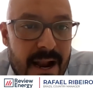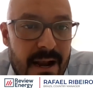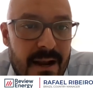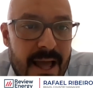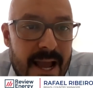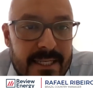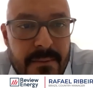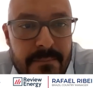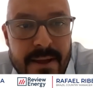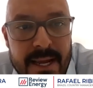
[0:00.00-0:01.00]
like
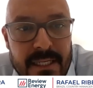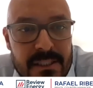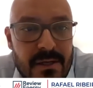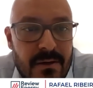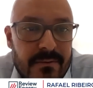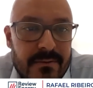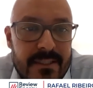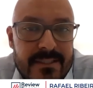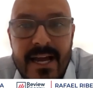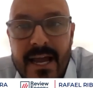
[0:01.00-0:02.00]
depends on the
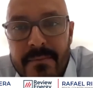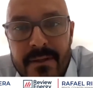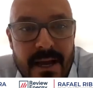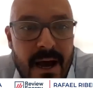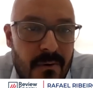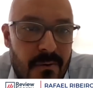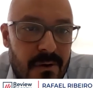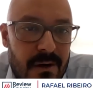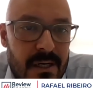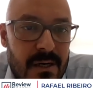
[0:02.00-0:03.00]
time,
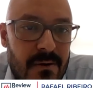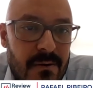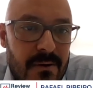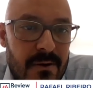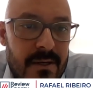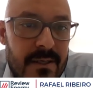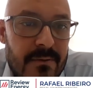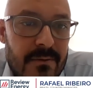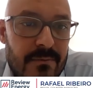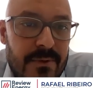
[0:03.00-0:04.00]
hour, or
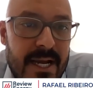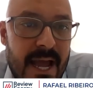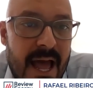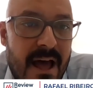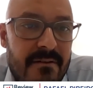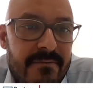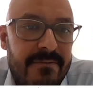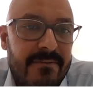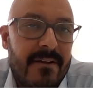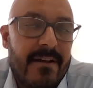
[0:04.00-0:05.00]
we have
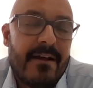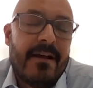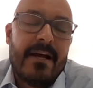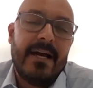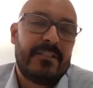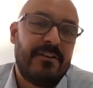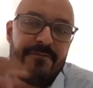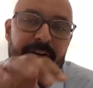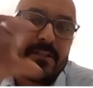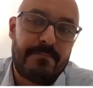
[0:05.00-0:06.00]

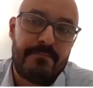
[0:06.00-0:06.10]
different